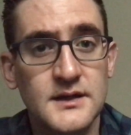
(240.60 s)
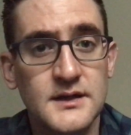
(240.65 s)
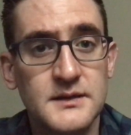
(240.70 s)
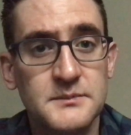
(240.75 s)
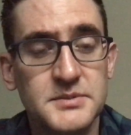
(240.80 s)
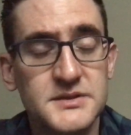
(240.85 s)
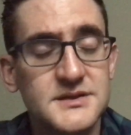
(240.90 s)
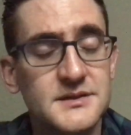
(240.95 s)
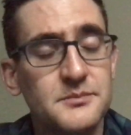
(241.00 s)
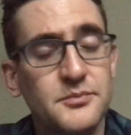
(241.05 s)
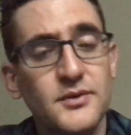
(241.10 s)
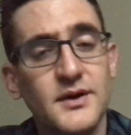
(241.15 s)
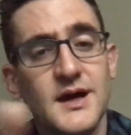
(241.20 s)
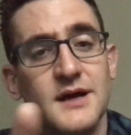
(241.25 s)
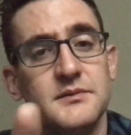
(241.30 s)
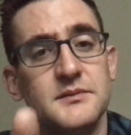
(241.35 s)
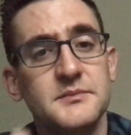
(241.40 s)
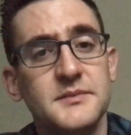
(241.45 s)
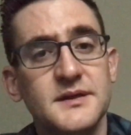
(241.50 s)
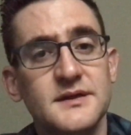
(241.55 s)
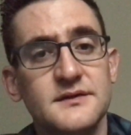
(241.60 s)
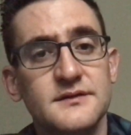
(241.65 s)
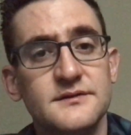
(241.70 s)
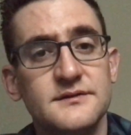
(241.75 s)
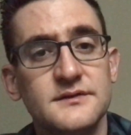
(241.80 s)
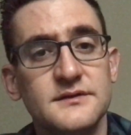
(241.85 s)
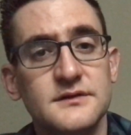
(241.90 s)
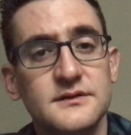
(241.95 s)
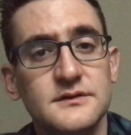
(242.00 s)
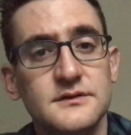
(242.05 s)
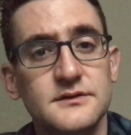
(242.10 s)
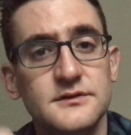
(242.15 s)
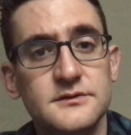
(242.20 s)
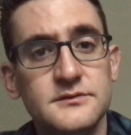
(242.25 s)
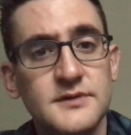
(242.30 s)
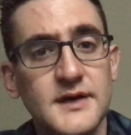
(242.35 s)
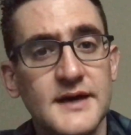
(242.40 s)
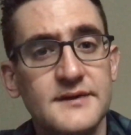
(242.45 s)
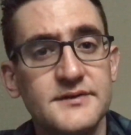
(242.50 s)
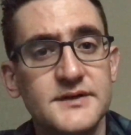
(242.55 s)
But the problem is you
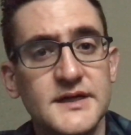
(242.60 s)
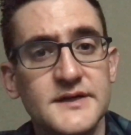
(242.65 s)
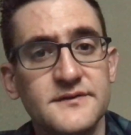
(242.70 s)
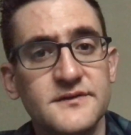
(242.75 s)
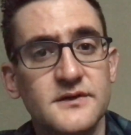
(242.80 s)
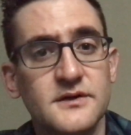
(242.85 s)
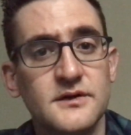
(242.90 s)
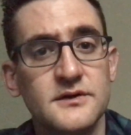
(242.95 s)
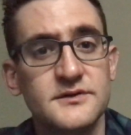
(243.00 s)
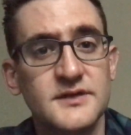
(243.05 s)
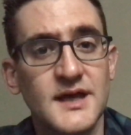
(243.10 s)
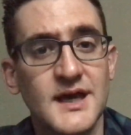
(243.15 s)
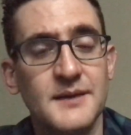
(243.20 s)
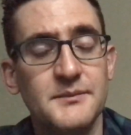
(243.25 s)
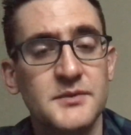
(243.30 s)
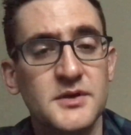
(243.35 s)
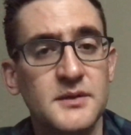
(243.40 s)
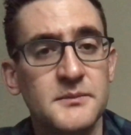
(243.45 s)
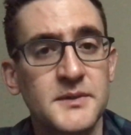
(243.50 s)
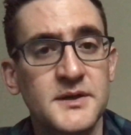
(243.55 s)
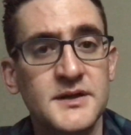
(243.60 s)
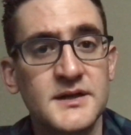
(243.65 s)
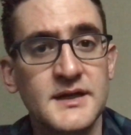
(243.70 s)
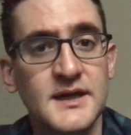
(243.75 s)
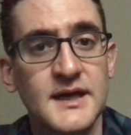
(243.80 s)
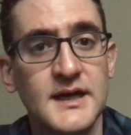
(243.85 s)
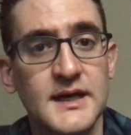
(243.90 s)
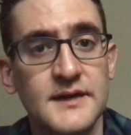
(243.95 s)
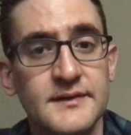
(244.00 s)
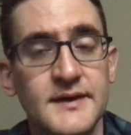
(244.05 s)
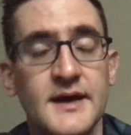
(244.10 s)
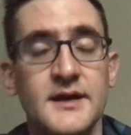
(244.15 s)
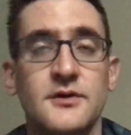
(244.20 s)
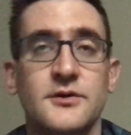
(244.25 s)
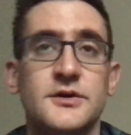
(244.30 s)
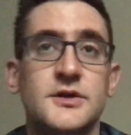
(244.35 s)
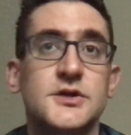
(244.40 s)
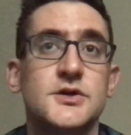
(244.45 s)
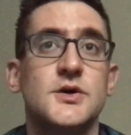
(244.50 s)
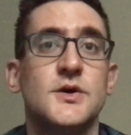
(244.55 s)
have a difficult time communicating that, or
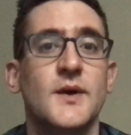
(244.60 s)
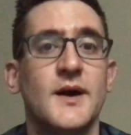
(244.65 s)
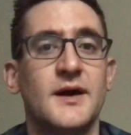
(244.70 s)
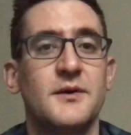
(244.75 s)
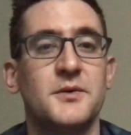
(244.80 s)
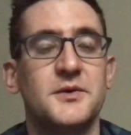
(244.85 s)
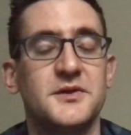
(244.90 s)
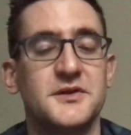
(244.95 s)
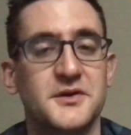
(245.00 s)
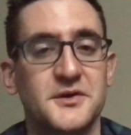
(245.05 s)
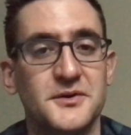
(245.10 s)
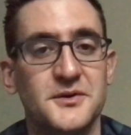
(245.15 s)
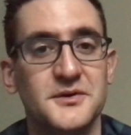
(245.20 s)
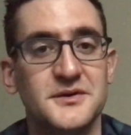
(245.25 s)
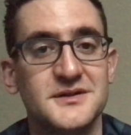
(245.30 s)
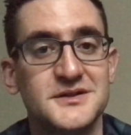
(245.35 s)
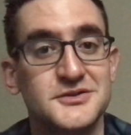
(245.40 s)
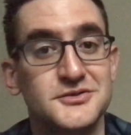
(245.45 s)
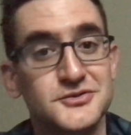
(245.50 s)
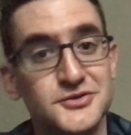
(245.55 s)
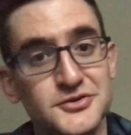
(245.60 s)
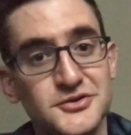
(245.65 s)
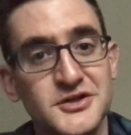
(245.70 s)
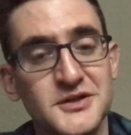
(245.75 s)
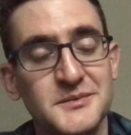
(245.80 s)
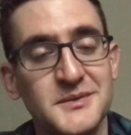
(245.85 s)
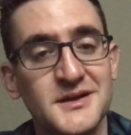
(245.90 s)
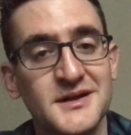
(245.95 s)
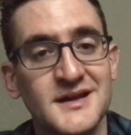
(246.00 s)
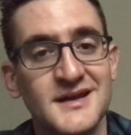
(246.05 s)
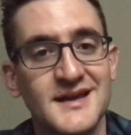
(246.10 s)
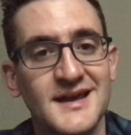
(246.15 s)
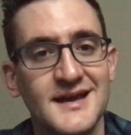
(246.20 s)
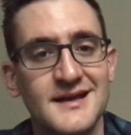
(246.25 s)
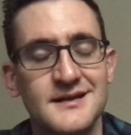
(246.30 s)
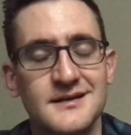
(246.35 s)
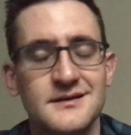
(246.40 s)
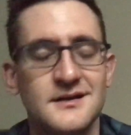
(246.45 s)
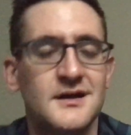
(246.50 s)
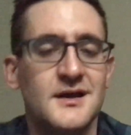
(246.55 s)
you go out with a girl and you do communicate
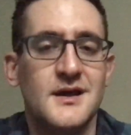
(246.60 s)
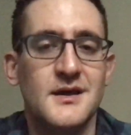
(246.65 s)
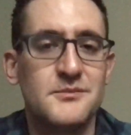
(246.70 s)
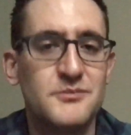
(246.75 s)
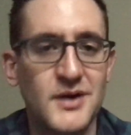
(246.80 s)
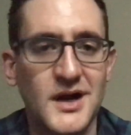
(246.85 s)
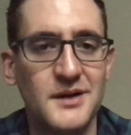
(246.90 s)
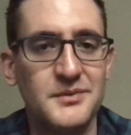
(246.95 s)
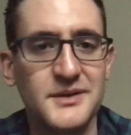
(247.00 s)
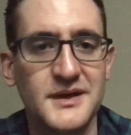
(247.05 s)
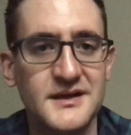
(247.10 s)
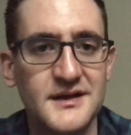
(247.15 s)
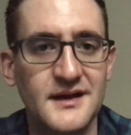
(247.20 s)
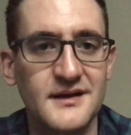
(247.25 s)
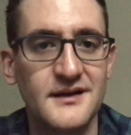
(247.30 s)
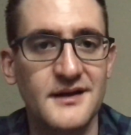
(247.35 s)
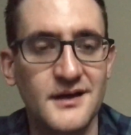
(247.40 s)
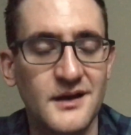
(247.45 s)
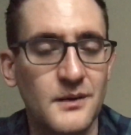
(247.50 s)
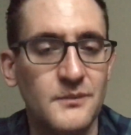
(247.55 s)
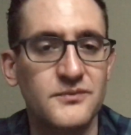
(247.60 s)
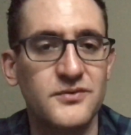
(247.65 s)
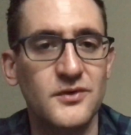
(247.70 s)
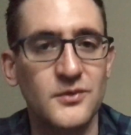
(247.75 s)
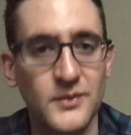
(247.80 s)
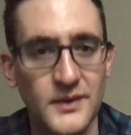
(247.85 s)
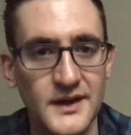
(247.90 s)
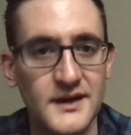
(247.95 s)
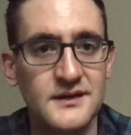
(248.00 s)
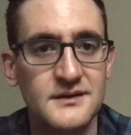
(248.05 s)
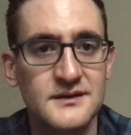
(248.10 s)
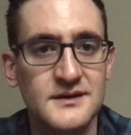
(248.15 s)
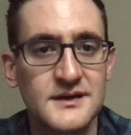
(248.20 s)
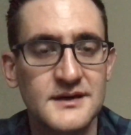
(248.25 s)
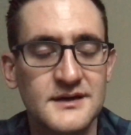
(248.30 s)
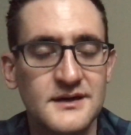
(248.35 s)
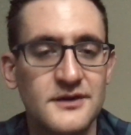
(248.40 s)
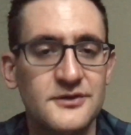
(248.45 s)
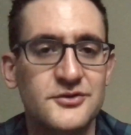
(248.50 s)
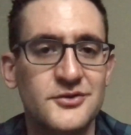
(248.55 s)
it, probably not a helpful way
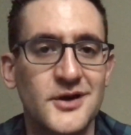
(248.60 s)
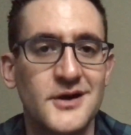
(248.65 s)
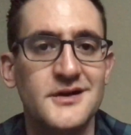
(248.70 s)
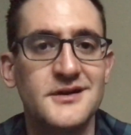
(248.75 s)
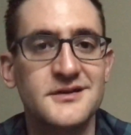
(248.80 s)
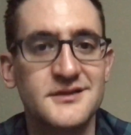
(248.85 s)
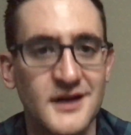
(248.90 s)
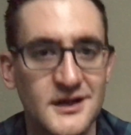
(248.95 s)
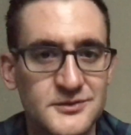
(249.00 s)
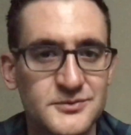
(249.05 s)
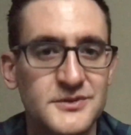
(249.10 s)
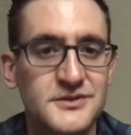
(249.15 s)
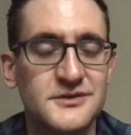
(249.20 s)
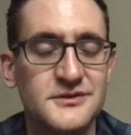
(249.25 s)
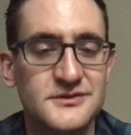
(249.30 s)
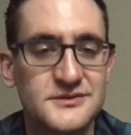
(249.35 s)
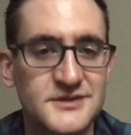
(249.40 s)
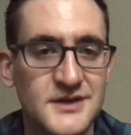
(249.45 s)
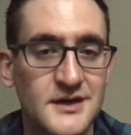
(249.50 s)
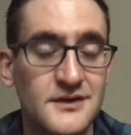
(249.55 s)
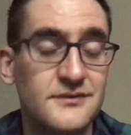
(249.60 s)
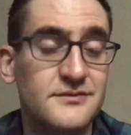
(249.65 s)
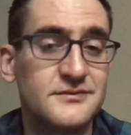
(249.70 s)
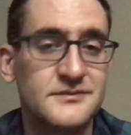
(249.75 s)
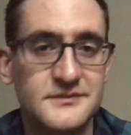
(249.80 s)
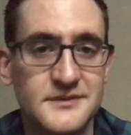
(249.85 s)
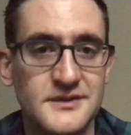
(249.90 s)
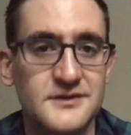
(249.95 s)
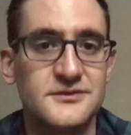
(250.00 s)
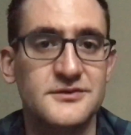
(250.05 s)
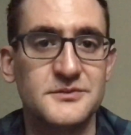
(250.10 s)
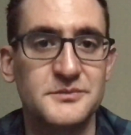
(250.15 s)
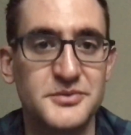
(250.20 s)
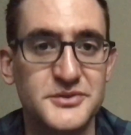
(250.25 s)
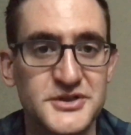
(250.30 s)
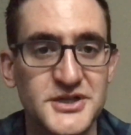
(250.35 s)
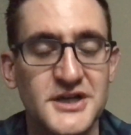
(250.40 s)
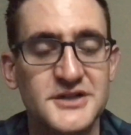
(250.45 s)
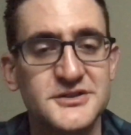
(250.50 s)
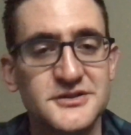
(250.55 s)
because you're out of touch with yourself, because you
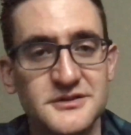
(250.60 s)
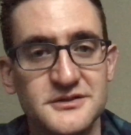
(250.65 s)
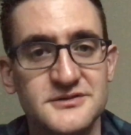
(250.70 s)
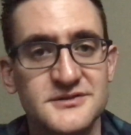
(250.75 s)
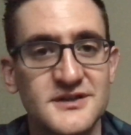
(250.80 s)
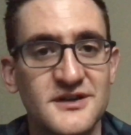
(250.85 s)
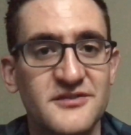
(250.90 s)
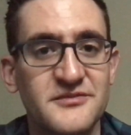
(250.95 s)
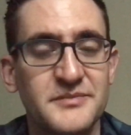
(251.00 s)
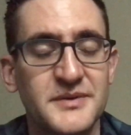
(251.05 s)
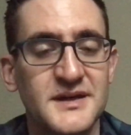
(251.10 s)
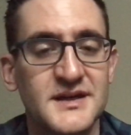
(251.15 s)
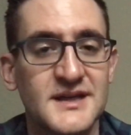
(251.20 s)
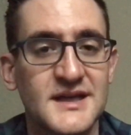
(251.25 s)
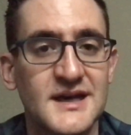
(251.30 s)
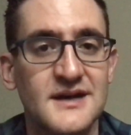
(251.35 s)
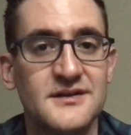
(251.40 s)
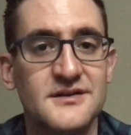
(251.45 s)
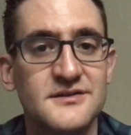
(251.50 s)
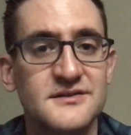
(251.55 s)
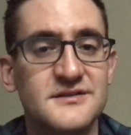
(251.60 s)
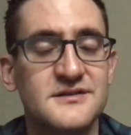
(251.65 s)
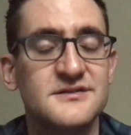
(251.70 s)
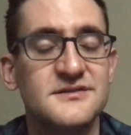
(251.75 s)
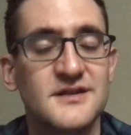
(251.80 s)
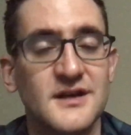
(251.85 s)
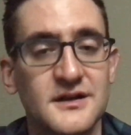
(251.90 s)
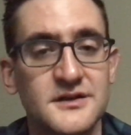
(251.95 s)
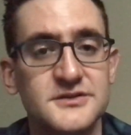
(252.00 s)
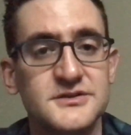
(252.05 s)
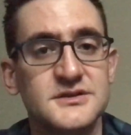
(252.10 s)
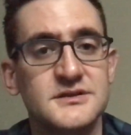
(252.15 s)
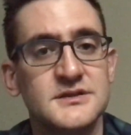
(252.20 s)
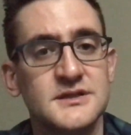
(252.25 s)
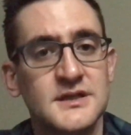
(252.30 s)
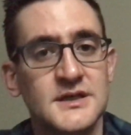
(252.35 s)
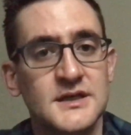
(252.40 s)
project your self-pity out as nostalgia,